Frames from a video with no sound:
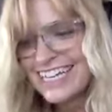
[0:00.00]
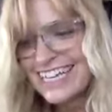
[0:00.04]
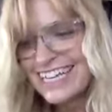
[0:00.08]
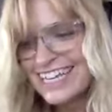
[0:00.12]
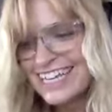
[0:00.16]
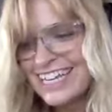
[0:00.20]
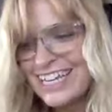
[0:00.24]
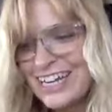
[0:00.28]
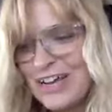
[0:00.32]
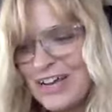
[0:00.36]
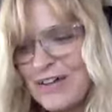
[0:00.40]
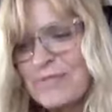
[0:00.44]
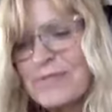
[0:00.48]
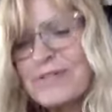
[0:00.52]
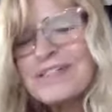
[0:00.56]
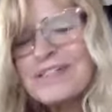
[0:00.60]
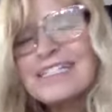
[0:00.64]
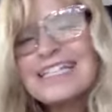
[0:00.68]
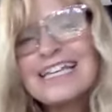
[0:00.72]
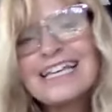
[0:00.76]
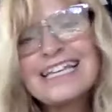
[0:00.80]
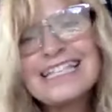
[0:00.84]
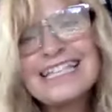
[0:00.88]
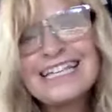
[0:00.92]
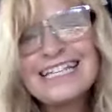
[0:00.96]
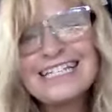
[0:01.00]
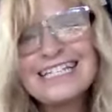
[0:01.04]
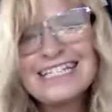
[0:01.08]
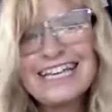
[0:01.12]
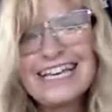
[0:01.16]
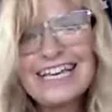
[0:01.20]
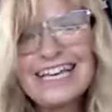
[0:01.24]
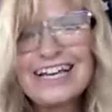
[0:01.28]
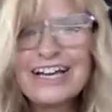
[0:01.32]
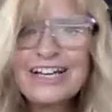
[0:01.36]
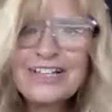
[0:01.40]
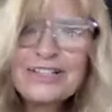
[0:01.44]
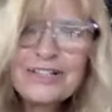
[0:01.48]
you know, we'll say things
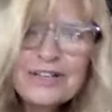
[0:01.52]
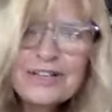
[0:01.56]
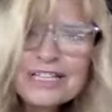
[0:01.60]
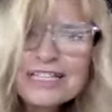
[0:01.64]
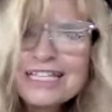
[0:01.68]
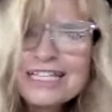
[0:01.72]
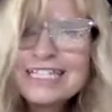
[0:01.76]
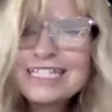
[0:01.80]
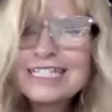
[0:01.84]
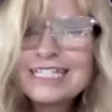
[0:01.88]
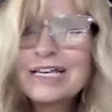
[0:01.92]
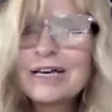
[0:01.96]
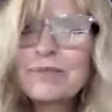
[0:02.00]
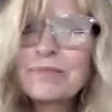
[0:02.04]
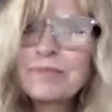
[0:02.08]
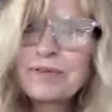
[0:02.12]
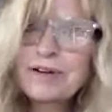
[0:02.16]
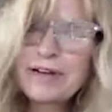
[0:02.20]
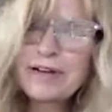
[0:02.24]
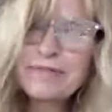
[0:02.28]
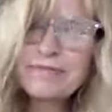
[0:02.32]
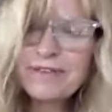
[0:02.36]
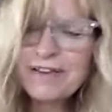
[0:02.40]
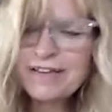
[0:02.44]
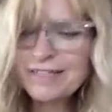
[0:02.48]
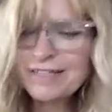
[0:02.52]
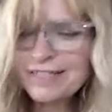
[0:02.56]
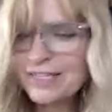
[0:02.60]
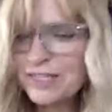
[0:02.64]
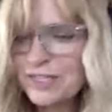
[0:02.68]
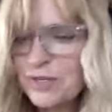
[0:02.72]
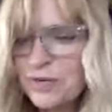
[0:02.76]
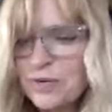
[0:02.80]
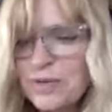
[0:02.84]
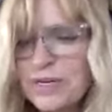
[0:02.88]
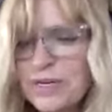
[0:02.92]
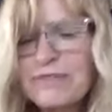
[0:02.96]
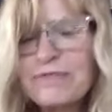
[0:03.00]
like, I looked this up or I found
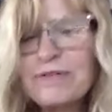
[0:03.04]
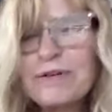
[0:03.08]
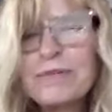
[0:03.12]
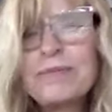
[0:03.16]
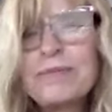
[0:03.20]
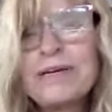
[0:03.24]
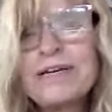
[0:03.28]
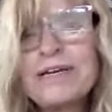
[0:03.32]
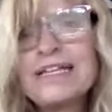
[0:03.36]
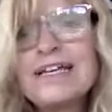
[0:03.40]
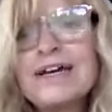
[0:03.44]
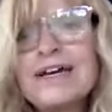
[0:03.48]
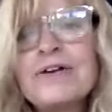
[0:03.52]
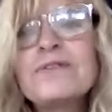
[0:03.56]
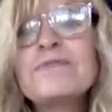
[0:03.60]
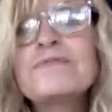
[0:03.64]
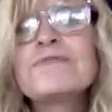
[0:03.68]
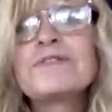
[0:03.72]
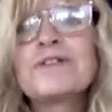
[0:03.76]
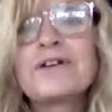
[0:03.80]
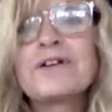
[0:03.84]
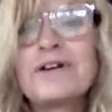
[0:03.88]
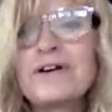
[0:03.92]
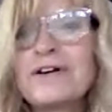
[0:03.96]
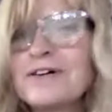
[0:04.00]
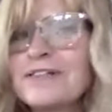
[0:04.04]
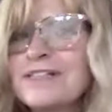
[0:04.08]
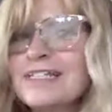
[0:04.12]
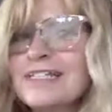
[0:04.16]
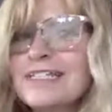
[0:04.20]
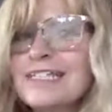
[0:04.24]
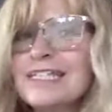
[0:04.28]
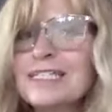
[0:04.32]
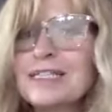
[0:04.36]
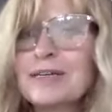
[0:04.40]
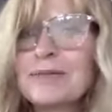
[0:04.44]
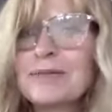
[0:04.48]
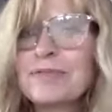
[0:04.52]
this or whatever, but overall,
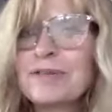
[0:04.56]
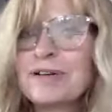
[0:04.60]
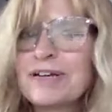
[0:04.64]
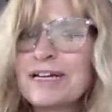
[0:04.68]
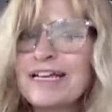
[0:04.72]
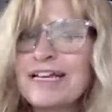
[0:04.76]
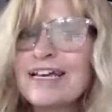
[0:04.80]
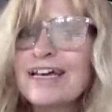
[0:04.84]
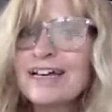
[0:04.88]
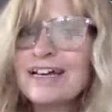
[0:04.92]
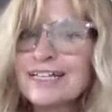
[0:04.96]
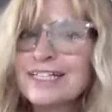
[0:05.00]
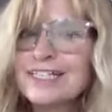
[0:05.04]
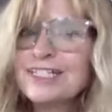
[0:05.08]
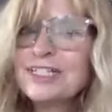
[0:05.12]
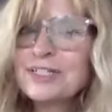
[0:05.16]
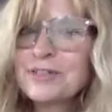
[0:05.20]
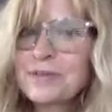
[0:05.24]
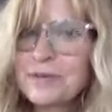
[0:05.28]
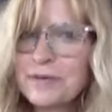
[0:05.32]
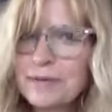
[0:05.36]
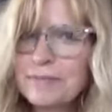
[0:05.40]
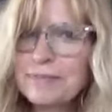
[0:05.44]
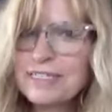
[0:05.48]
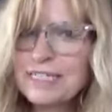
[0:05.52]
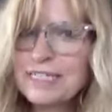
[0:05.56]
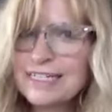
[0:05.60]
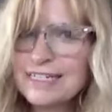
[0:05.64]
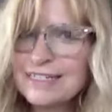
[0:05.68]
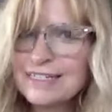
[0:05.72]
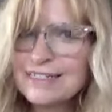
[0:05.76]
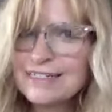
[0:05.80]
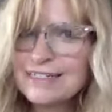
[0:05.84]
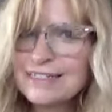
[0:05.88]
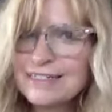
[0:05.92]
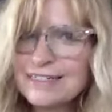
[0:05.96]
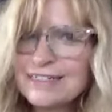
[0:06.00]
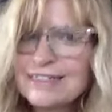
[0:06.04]
this is a pretty
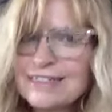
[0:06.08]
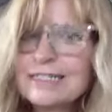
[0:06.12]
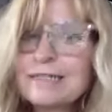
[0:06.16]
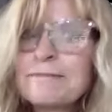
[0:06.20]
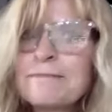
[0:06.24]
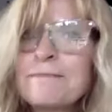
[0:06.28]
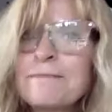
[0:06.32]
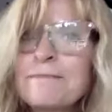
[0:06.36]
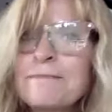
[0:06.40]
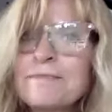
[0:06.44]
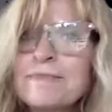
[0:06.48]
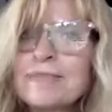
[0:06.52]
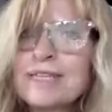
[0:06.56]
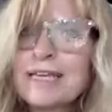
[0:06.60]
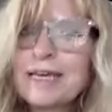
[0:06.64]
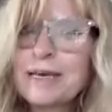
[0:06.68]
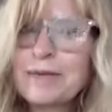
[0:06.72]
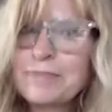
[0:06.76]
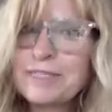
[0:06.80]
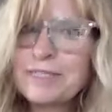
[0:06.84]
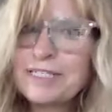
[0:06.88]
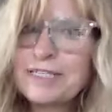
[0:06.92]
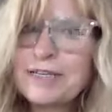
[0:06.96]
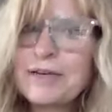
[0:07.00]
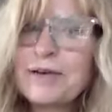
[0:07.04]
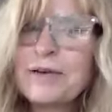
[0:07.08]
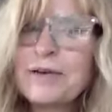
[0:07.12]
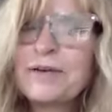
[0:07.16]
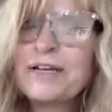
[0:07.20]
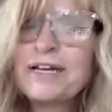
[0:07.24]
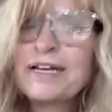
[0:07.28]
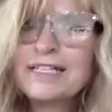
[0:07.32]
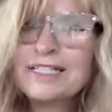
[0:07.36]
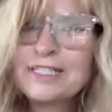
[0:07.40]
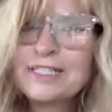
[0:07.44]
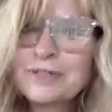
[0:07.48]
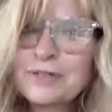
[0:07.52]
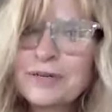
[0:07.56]
unscripted episode
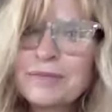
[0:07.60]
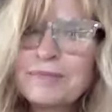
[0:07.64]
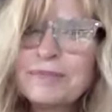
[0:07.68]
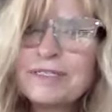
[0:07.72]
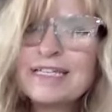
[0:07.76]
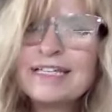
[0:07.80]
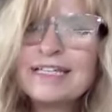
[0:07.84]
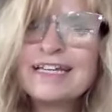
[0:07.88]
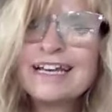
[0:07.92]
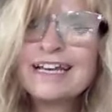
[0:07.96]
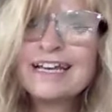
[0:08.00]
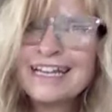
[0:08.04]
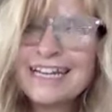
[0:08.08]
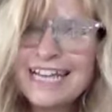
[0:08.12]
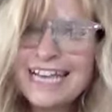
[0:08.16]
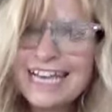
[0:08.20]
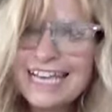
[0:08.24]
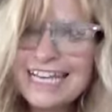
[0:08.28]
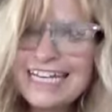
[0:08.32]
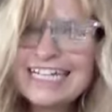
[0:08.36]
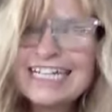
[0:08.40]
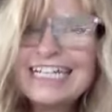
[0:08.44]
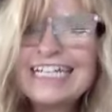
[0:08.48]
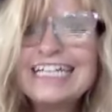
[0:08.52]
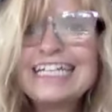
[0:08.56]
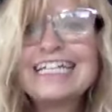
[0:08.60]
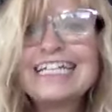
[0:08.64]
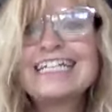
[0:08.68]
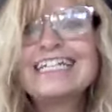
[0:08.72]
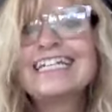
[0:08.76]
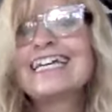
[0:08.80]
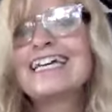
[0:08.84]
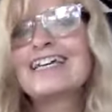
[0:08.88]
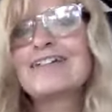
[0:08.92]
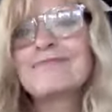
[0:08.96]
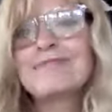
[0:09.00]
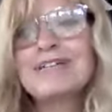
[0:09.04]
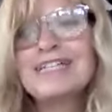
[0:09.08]
unscripted unedited
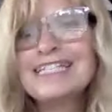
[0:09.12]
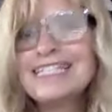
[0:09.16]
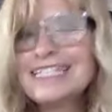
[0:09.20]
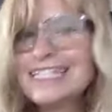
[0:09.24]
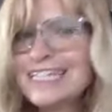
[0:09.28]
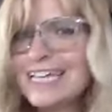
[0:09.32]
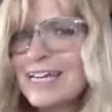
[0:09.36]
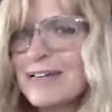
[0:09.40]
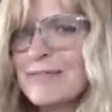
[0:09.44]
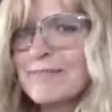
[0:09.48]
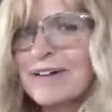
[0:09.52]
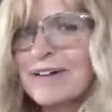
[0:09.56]
and we stand